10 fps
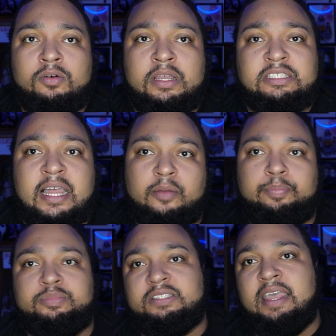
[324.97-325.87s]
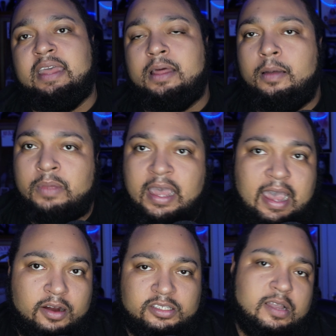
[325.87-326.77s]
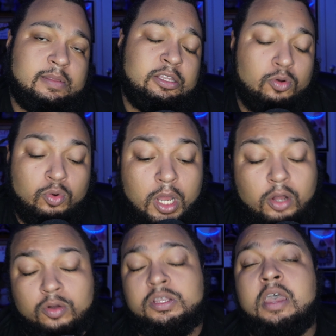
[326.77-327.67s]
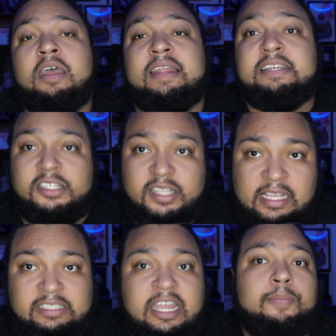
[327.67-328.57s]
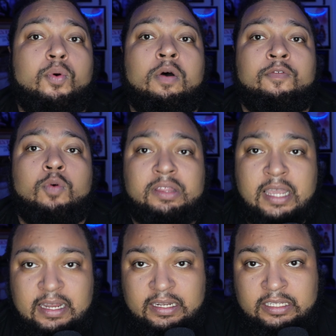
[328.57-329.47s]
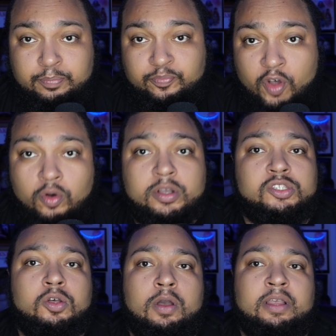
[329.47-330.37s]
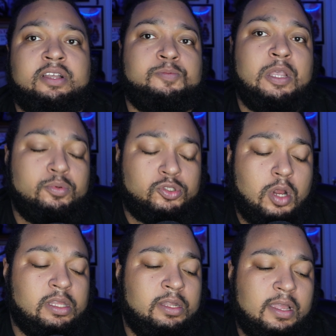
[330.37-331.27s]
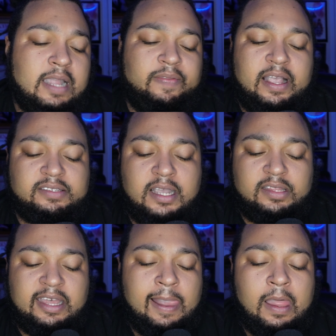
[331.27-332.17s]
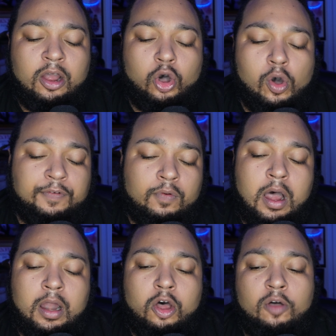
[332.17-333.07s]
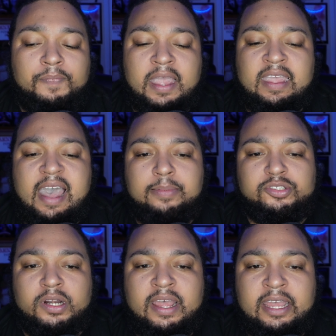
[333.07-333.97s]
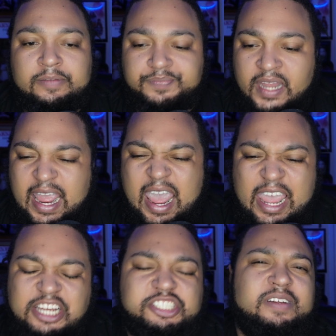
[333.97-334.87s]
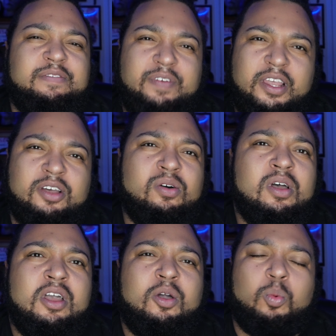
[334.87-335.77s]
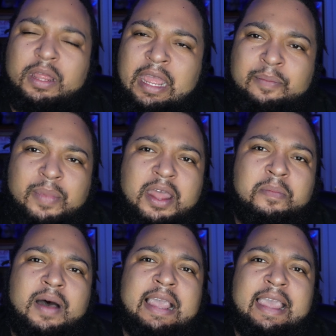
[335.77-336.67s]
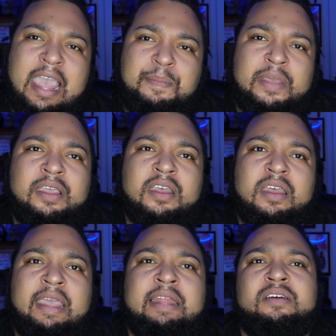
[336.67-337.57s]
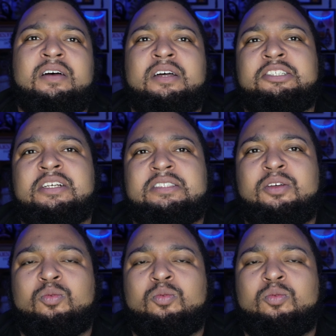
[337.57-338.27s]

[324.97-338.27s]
he's like a stand-up guy or something. Who knows? That's just an example of what they need to focus on, because people start to look at things like that. Overall, I hope they capture that Haitian feel with it being in Miami, and just the